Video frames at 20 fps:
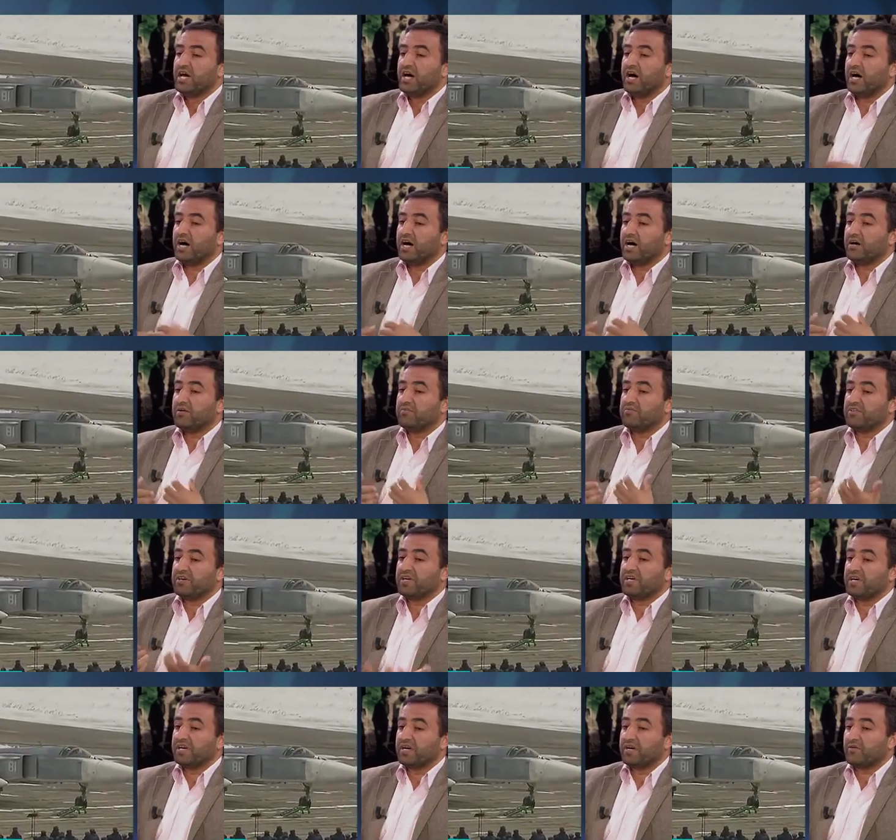Uh,
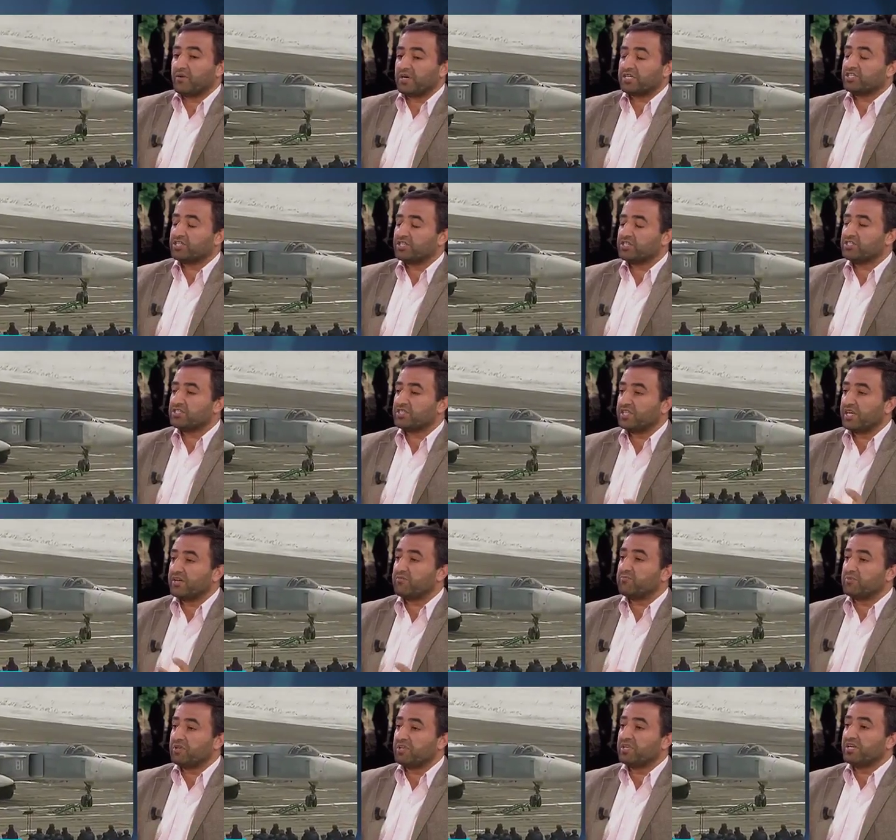the Russians, they
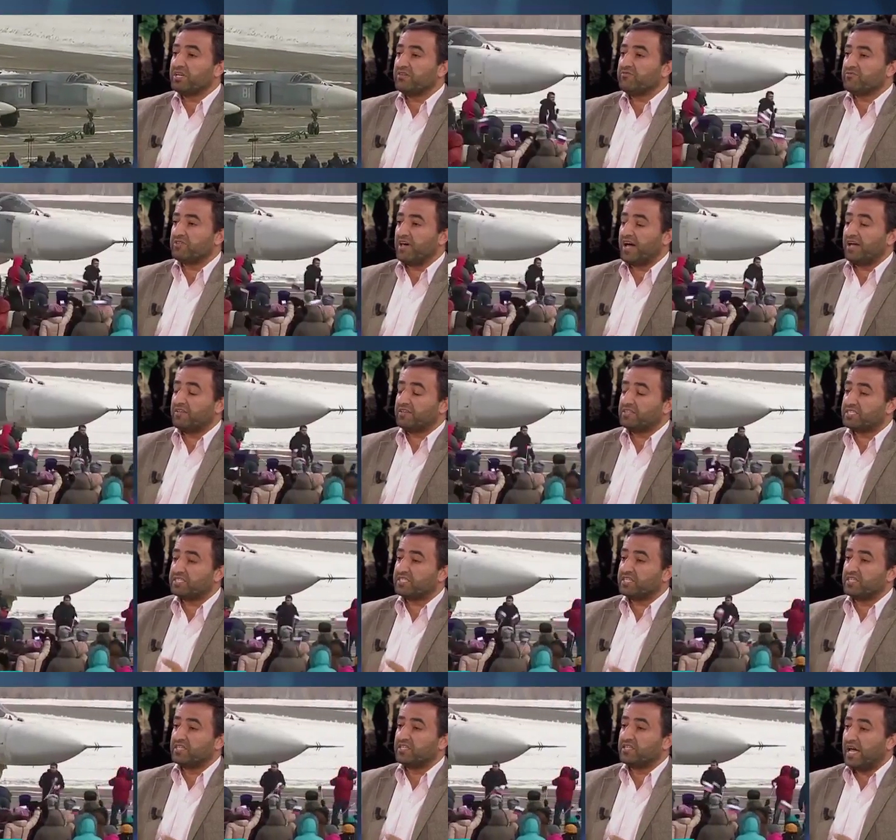believe that
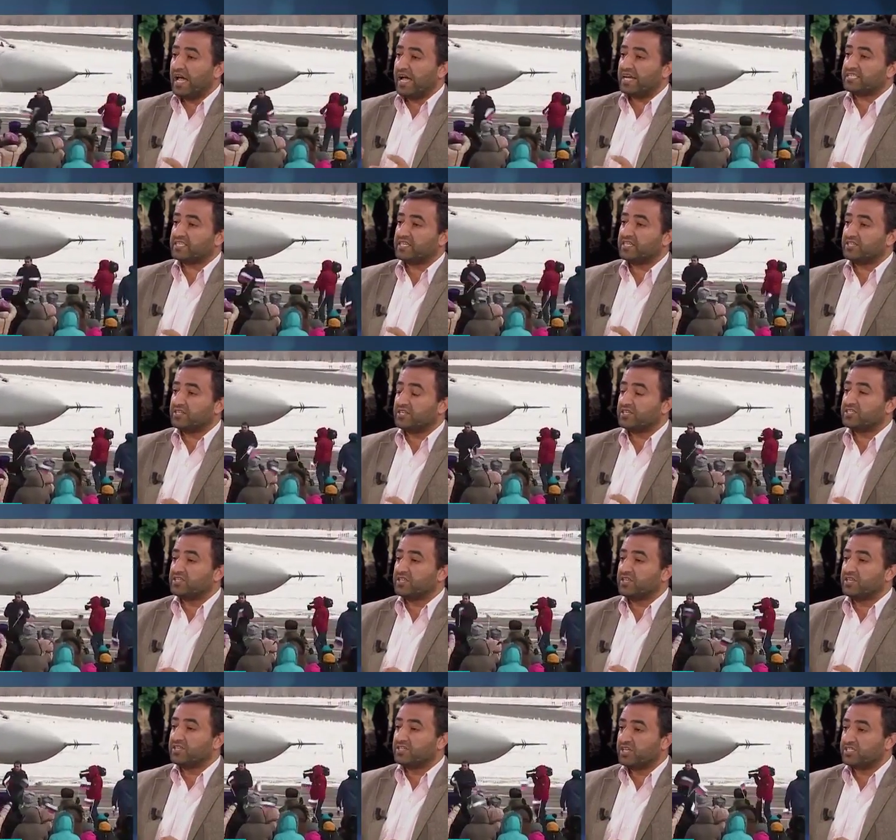still Assad is
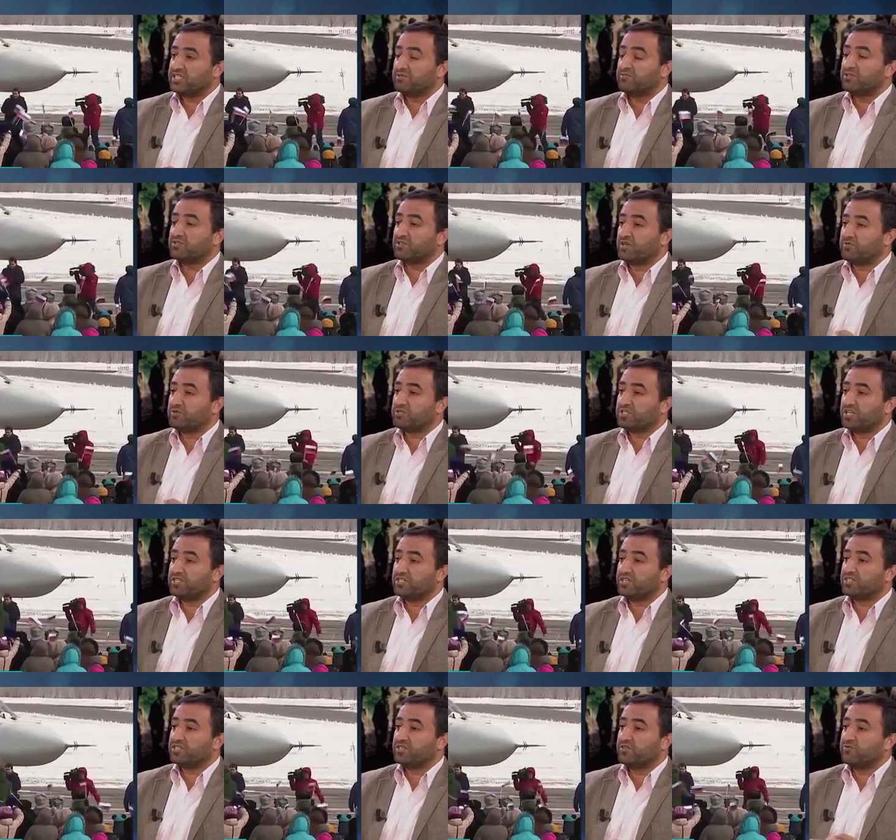the legitimate
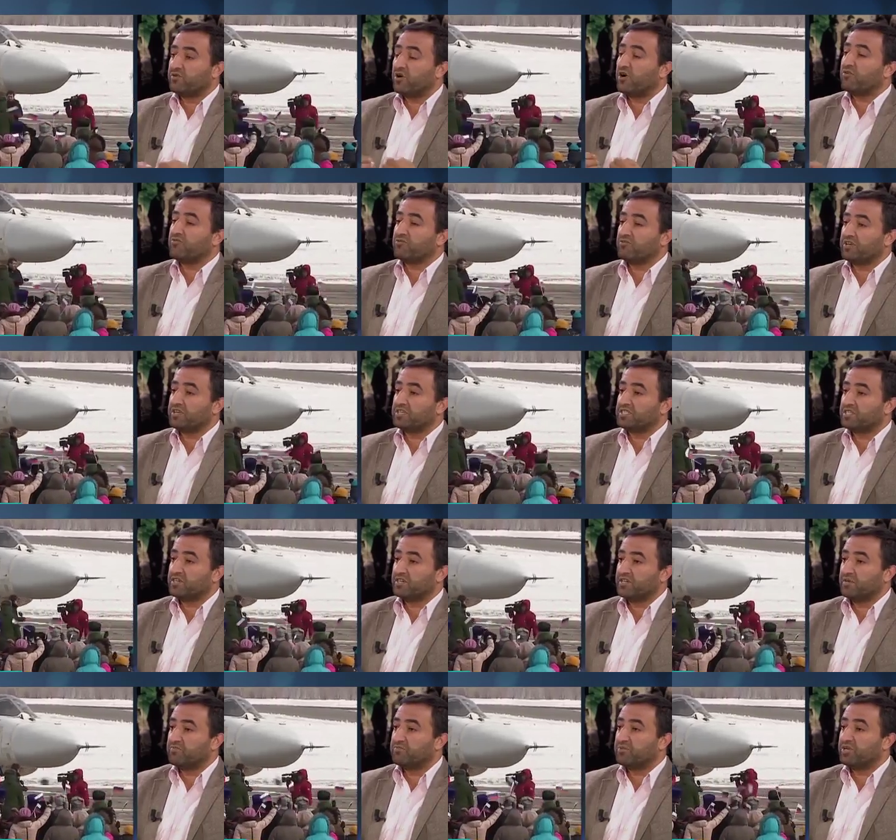representative of the
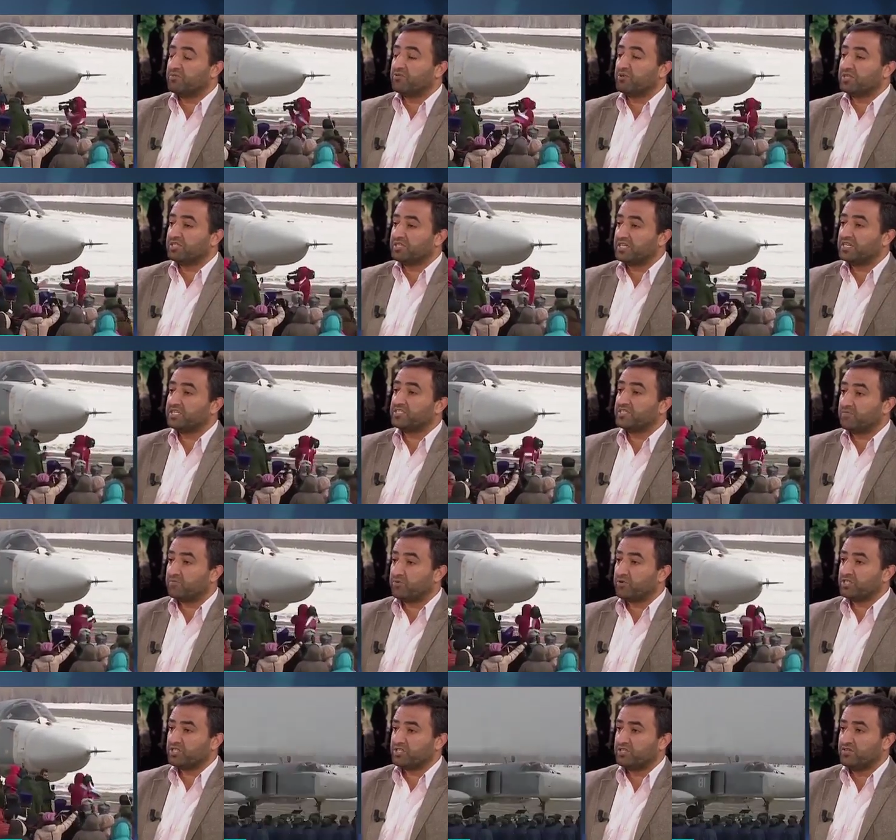Syrian people and he's the
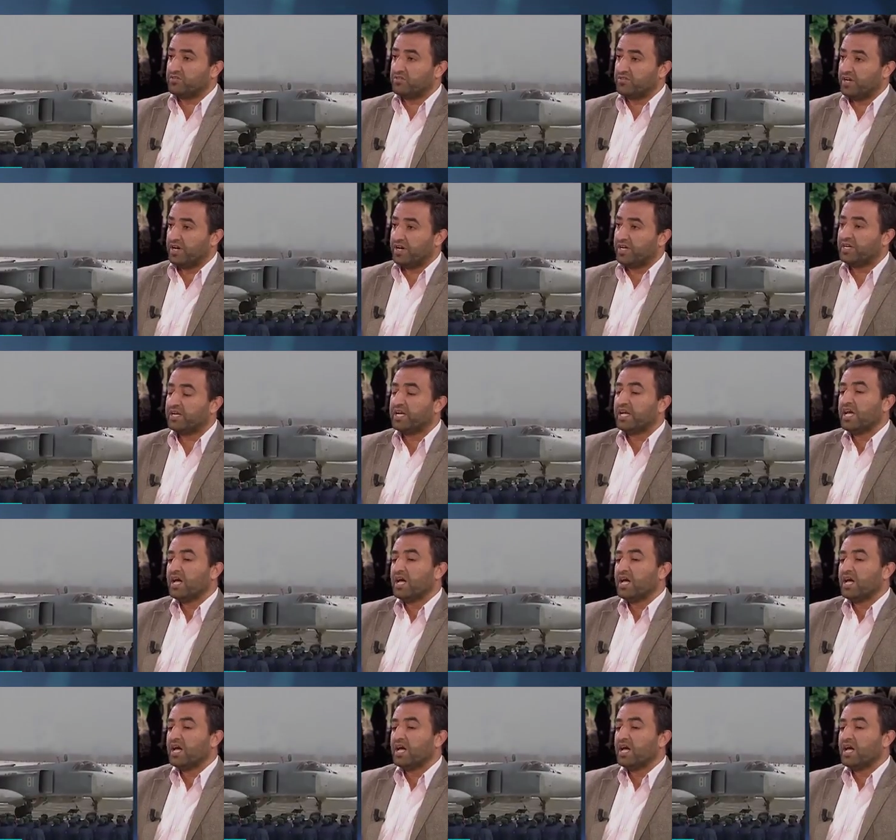president there,